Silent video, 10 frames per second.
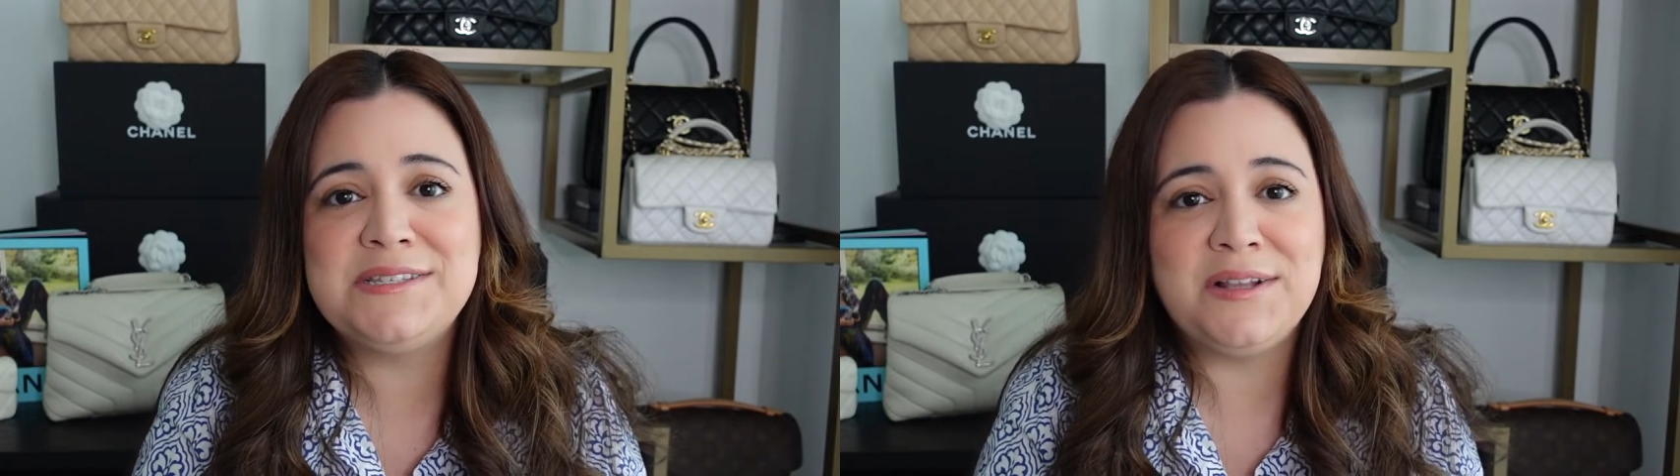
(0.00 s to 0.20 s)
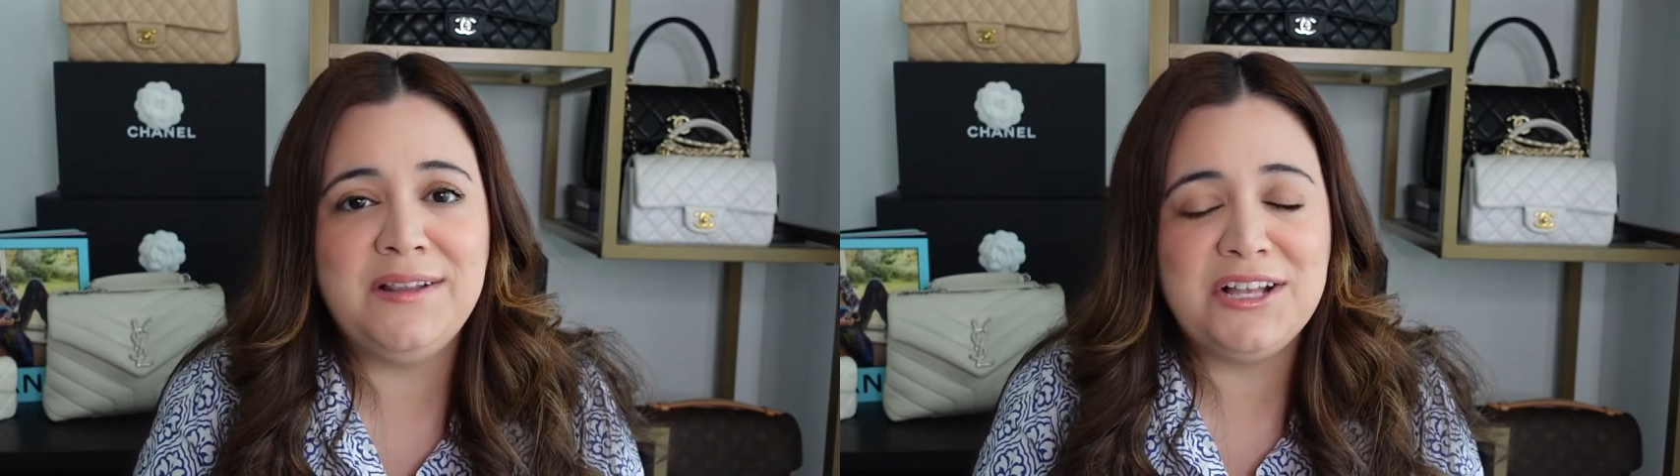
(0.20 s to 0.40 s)

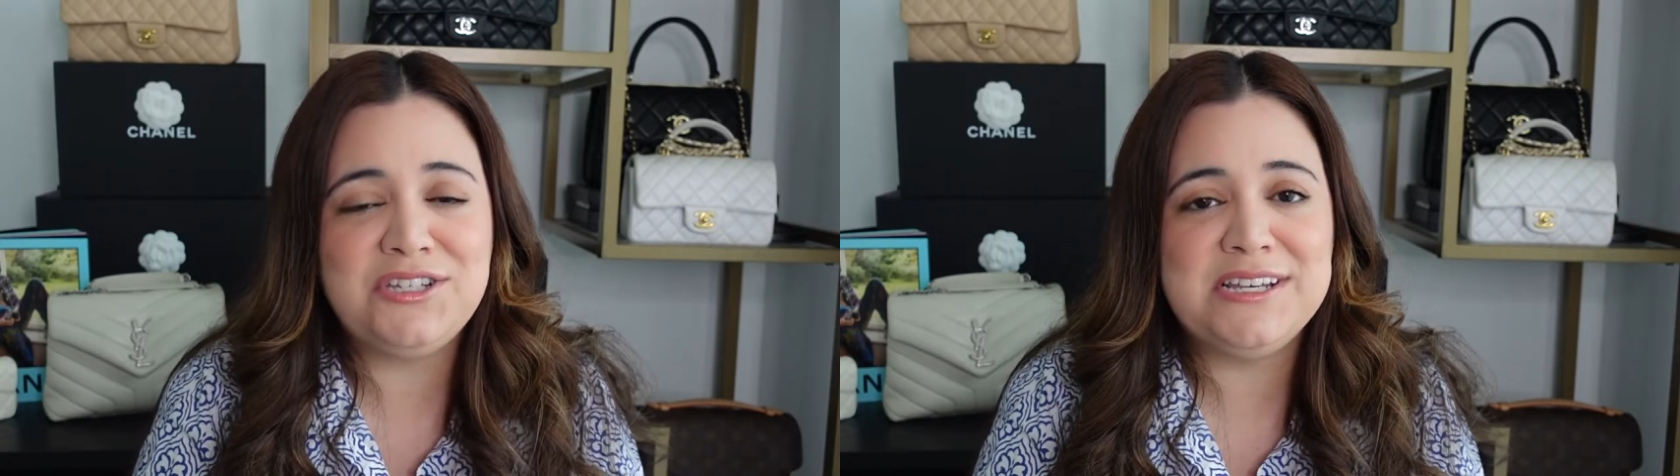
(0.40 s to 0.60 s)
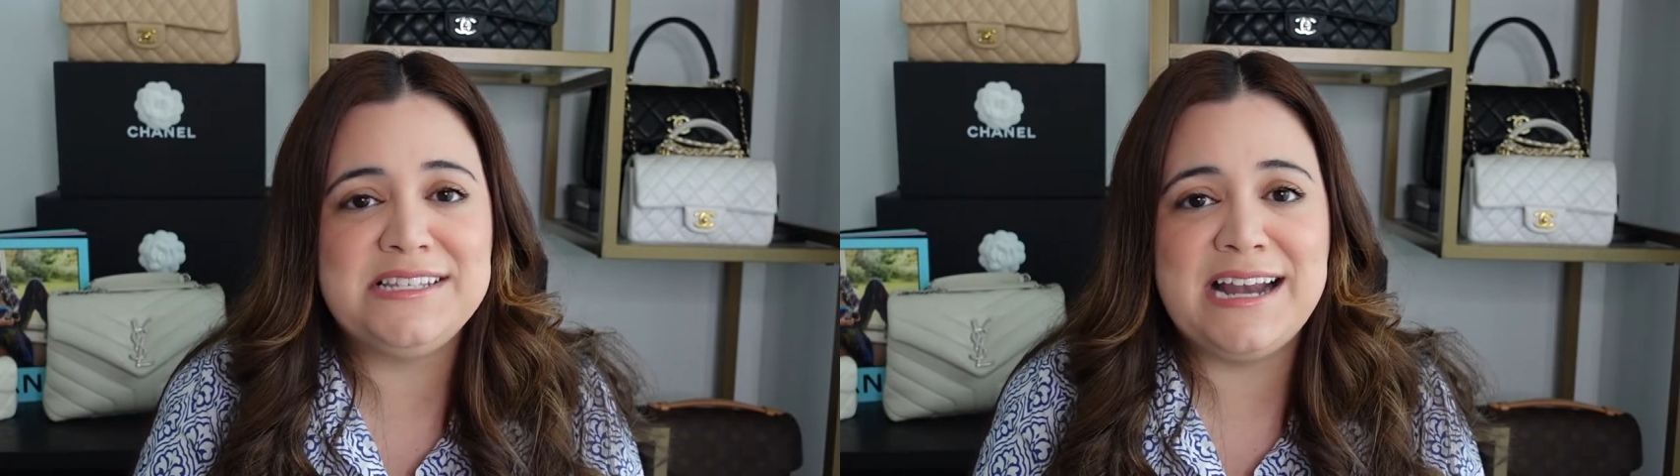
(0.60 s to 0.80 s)

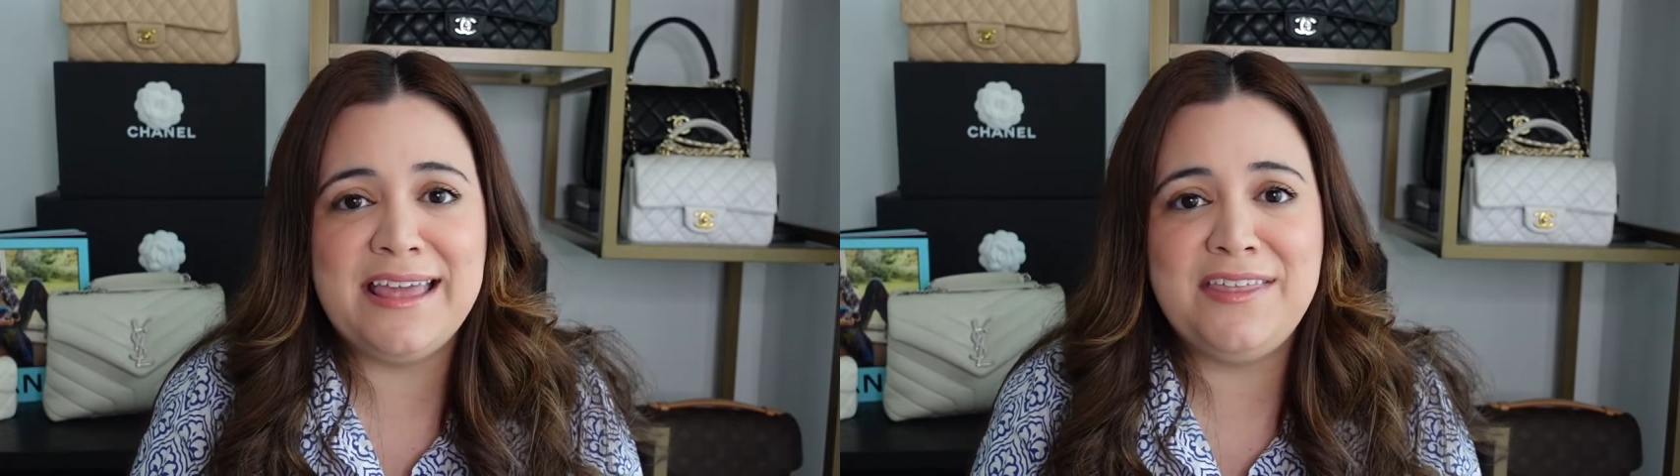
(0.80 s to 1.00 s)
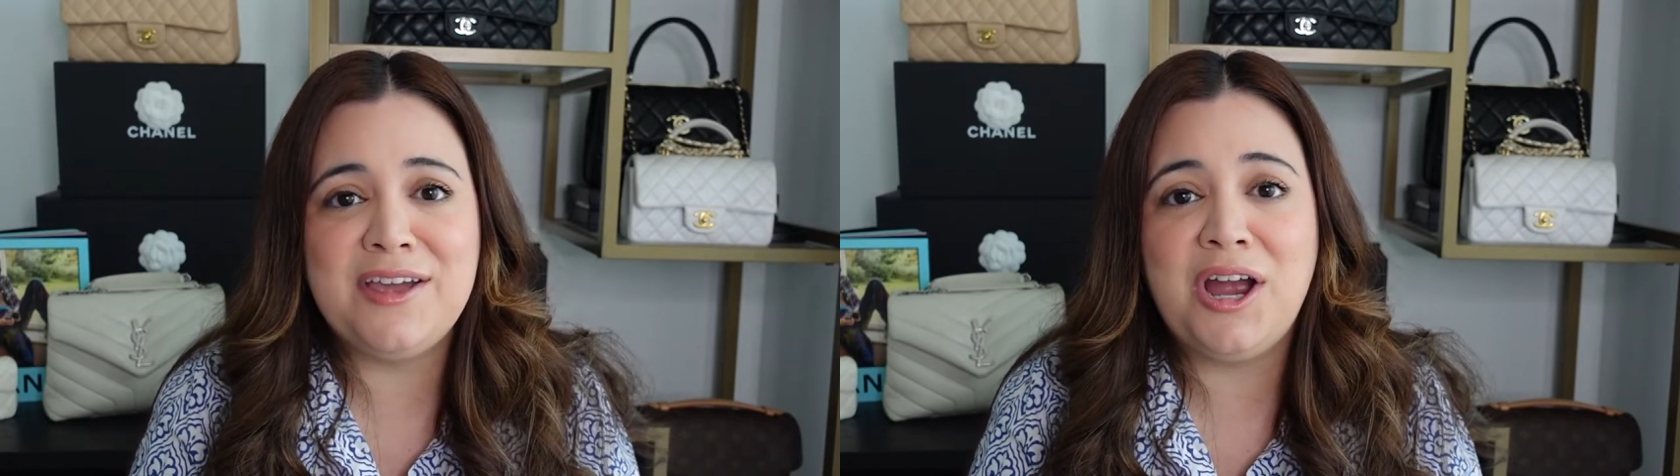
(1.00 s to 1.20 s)
clutches that I
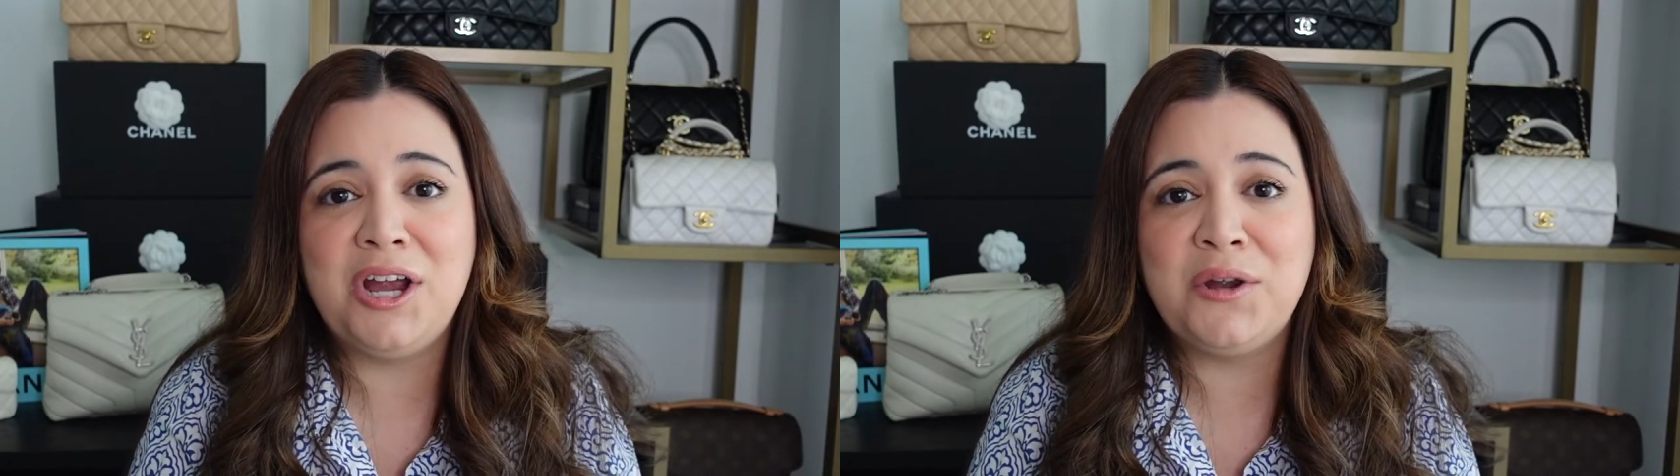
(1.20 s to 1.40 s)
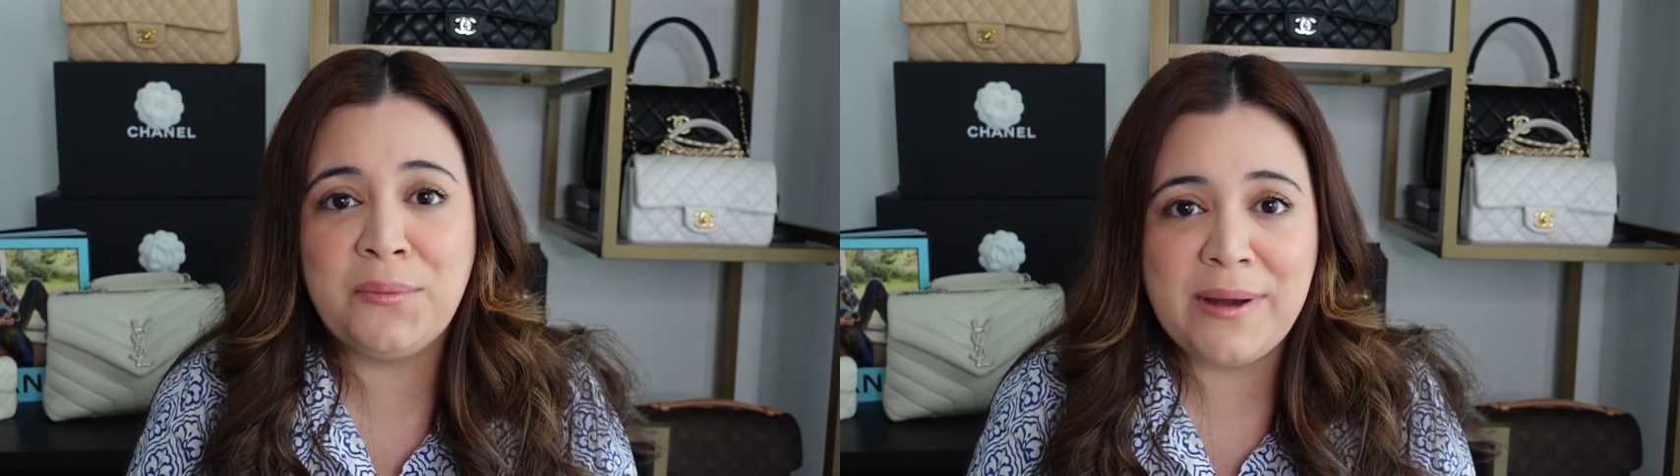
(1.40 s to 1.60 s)
think
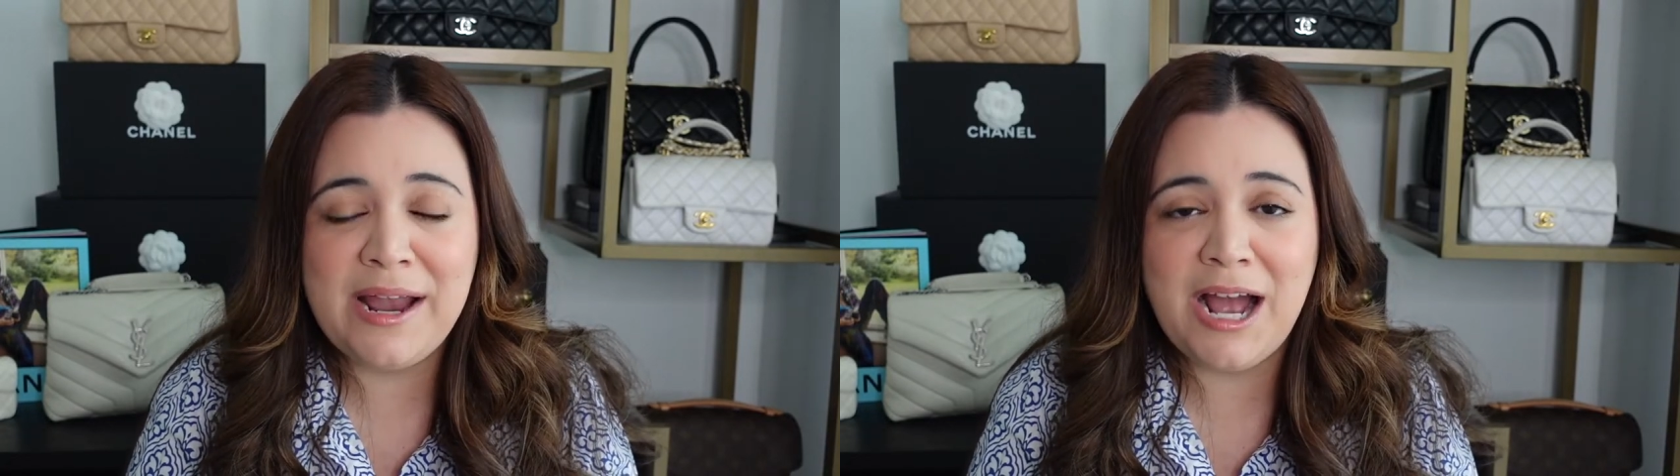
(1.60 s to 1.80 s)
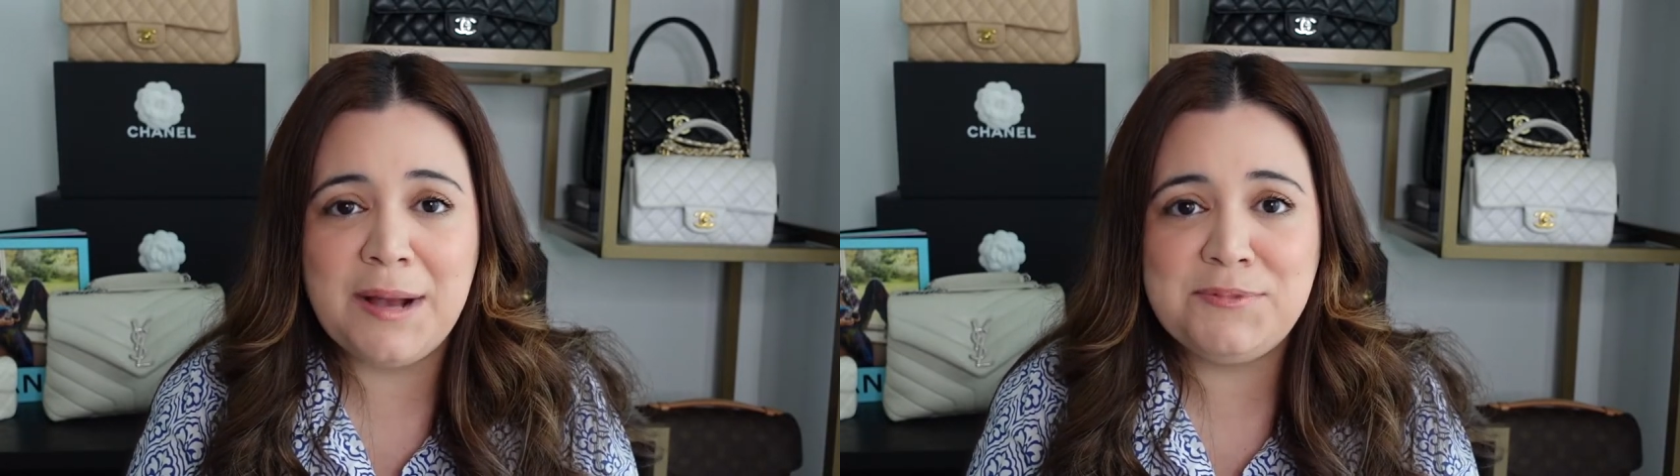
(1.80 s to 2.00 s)
are
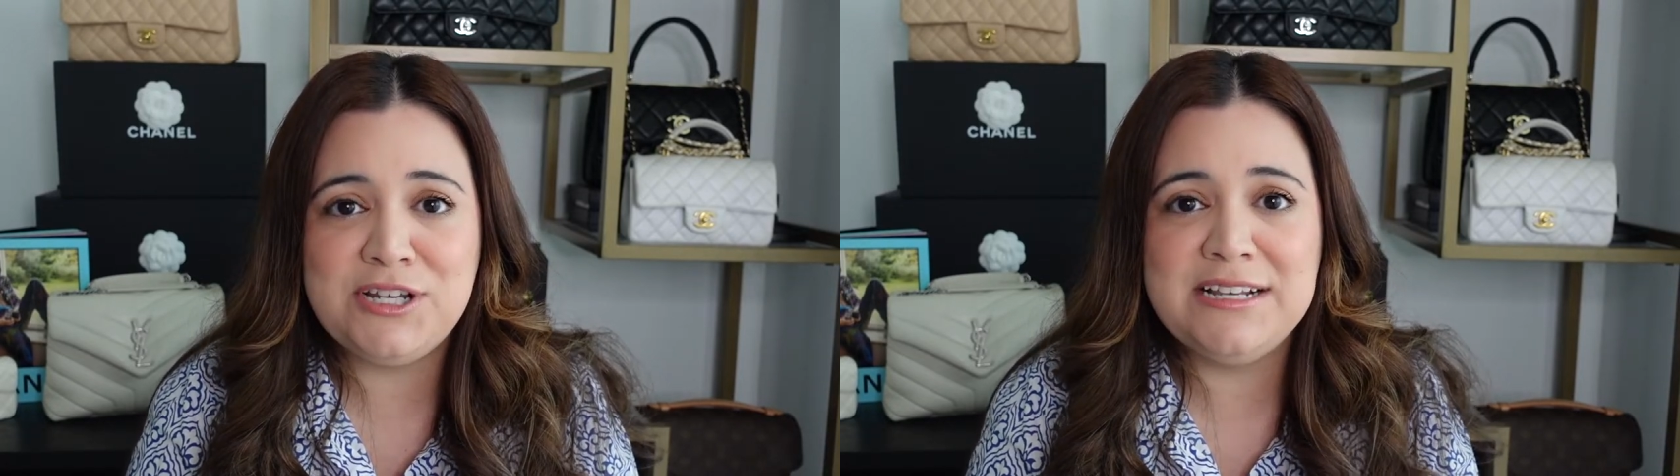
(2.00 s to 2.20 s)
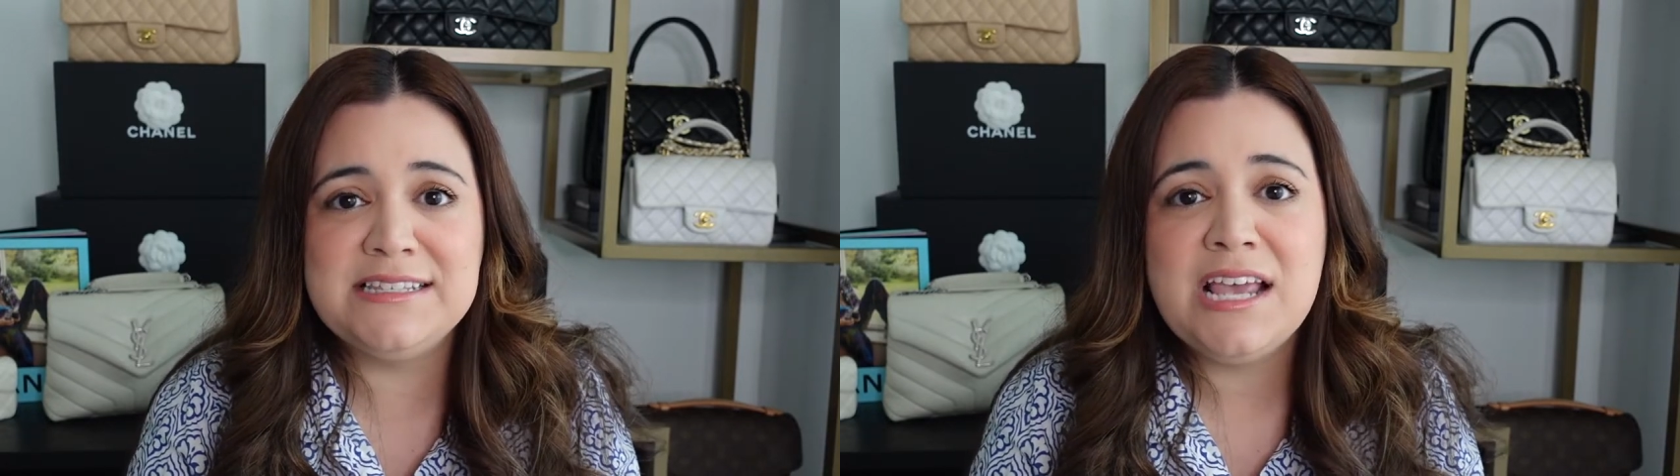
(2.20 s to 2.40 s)
great
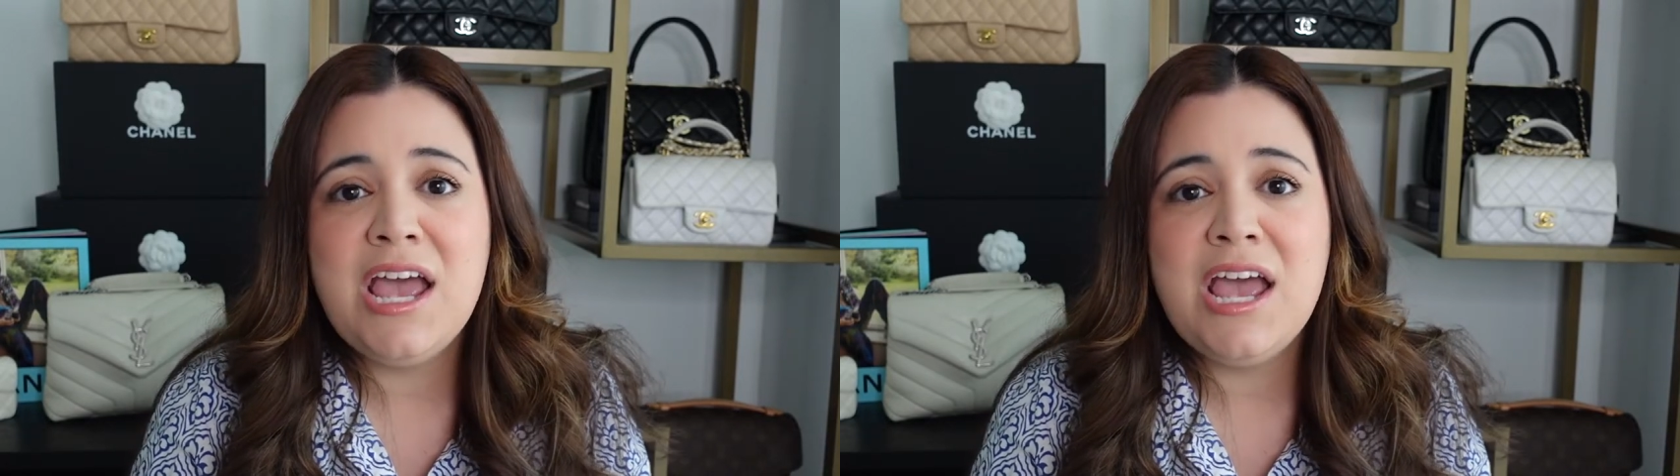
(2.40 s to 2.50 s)
options